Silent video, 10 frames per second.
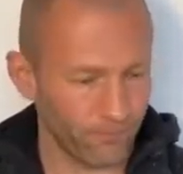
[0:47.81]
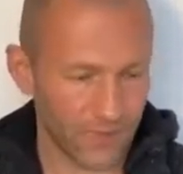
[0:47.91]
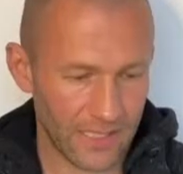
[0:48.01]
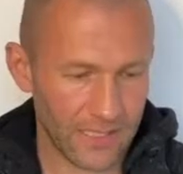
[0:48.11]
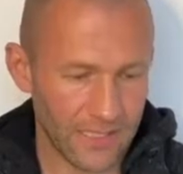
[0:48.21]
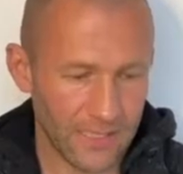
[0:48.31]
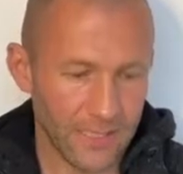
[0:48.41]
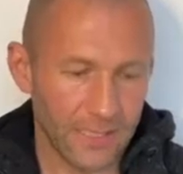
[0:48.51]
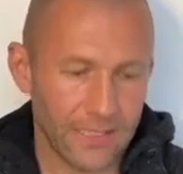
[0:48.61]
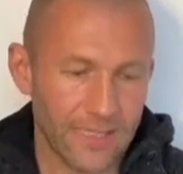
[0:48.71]
Okay,
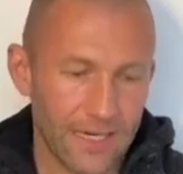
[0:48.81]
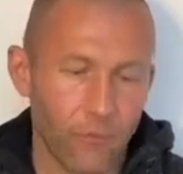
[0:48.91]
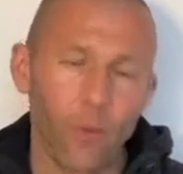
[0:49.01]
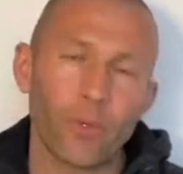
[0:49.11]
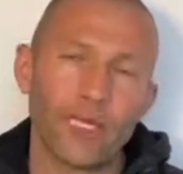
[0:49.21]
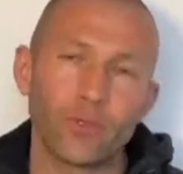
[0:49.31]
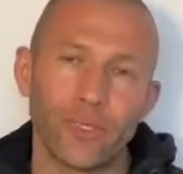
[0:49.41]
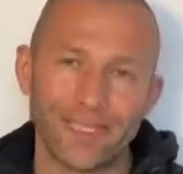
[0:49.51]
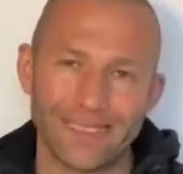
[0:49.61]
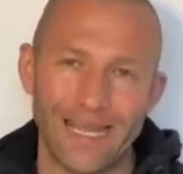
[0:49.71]
now what we need to
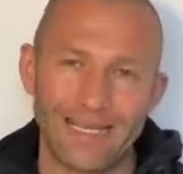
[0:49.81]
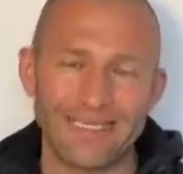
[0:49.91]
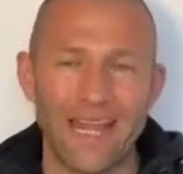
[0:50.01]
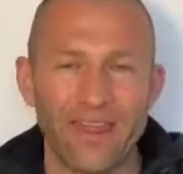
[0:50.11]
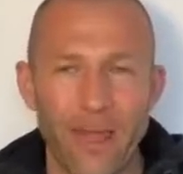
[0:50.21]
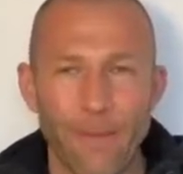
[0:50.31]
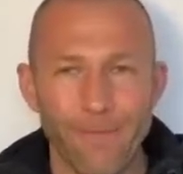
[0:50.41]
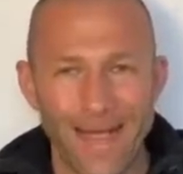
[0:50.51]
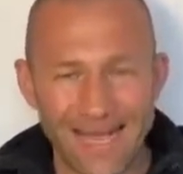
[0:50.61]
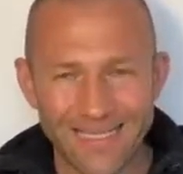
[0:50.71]
understand is that that
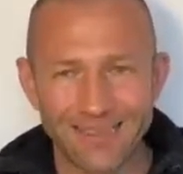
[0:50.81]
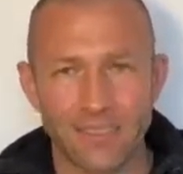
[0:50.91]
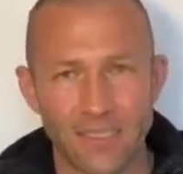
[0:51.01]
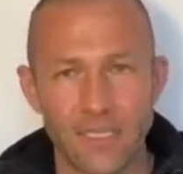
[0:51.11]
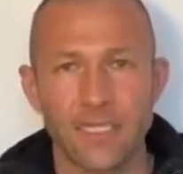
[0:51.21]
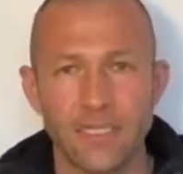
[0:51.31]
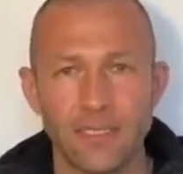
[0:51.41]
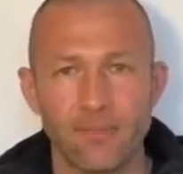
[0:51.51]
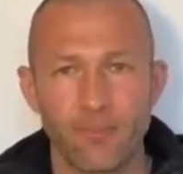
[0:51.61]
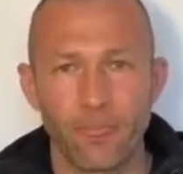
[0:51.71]
master key